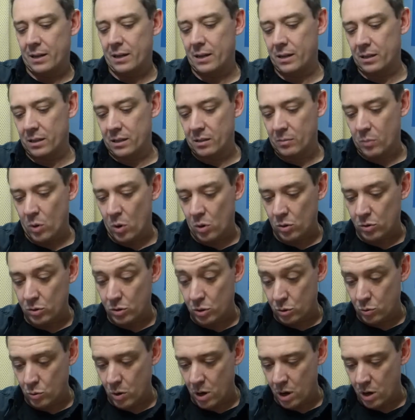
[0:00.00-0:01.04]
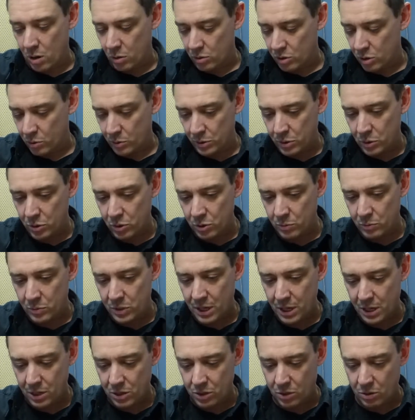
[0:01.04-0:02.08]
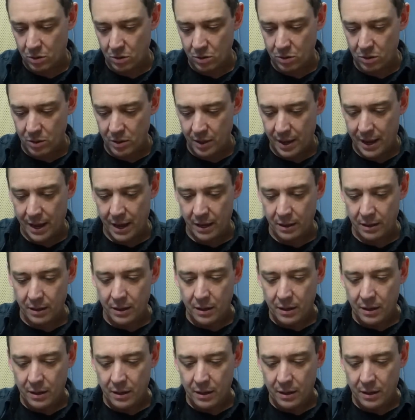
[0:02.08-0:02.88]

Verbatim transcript: in the box as well. So we'll do some tests on that.